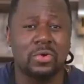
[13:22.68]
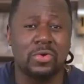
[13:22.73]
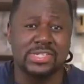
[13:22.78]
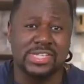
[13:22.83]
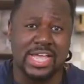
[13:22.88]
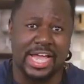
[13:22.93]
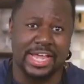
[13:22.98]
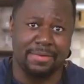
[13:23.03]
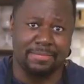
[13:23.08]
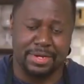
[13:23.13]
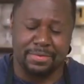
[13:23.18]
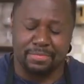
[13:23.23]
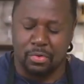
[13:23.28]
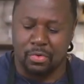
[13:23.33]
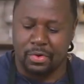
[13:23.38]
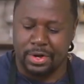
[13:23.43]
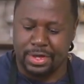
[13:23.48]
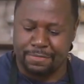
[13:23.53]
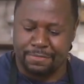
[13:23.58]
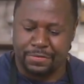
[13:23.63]
always add a bit
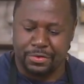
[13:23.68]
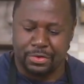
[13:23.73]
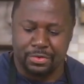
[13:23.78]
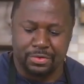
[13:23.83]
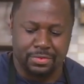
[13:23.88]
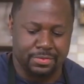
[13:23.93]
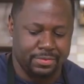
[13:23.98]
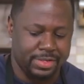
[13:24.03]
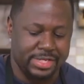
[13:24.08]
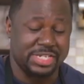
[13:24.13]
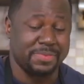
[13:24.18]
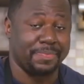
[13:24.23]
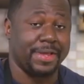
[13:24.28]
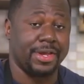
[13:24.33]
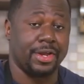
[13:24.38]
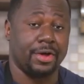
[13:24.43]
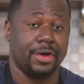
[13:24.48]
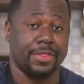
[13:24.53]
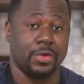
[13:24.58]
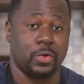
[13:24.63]
more
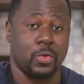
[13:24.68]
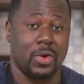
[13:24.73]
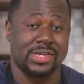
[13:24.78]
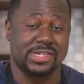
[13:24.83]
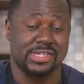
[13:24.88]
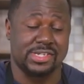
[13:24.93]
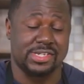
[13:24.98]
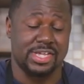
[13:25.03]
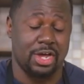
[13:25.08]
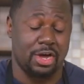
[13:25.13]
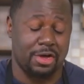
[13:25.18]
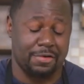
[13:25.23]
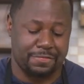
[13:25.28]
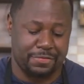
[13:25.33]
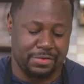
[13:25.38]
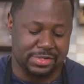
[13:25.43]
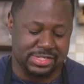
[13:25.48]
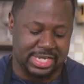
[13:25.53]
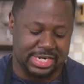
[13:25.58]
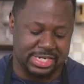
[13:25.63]
depending on the quantity
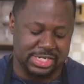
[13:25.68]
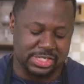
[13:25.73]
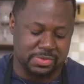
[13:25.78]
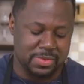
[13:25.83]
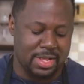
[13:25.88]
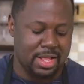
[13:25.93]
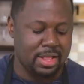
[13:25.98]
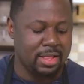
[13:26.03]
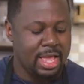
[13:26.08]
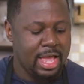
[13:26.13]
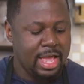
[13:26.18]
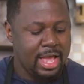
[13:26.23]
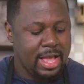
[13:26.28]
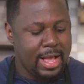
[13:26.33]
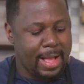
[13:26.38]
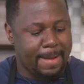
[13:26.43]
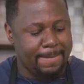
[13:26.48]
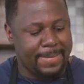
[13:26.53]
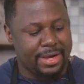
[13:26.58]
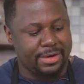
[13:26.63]
of your salad as well.
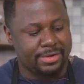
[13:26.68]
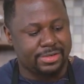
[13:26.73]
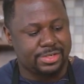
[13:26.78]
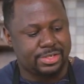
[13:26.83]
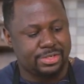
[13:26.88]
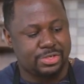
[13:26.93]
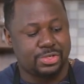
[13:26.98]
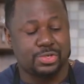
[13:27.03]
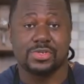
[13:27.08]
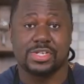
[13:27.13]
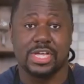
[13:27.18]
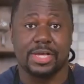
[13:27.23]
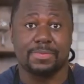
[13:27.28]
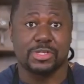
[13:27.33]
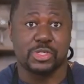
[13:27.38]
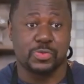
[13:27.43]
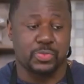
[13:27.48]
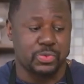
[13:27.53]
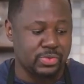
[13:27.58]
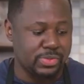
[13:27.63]
About 2
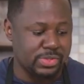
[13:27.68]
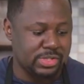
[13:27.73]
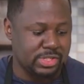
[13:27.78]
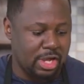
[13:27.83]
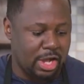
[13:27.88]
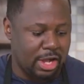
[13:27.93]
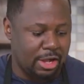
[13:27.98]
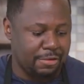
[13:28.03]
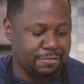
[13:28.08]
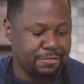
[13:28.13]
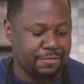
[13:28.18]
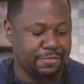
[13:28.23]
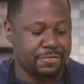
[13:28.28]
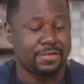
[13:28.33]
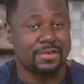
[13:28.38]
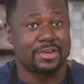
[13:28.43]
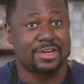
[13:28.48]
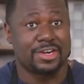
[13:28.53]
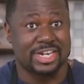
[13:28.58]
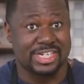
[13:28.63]
tablespoons of
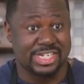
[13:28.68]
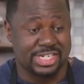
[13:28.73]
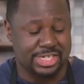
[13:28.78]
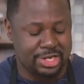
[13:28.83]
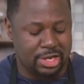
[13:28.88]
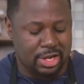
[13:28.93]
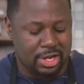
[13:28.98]
crushed